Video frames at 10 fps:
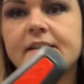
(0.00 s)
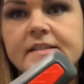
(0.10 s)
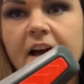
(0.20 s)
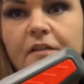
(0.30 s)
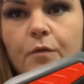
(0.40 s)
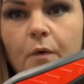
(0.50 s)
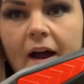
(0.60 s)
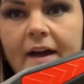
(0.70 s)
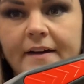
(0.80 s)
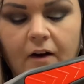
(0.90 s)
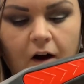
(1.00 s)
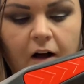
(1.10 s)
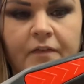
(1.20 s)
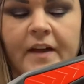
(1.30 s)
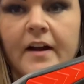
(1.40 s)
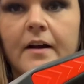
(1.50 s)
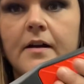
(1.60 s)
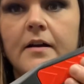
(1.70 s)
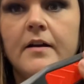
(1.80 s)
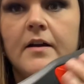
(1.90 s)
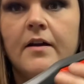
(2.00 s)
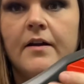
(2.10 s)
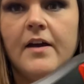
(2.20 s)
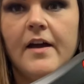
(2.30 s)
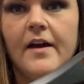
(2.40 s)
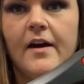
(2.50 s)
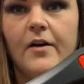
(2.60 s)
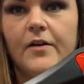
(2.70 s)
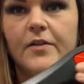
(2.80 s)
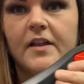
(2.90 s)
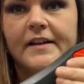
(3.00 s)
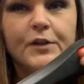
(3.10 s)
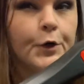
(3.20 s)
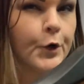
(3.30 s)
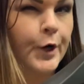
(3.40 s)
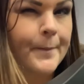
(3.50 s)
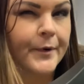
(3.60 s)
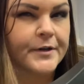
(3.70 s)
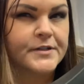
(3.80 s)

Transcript: have red on there. Oh, they're like little grippers.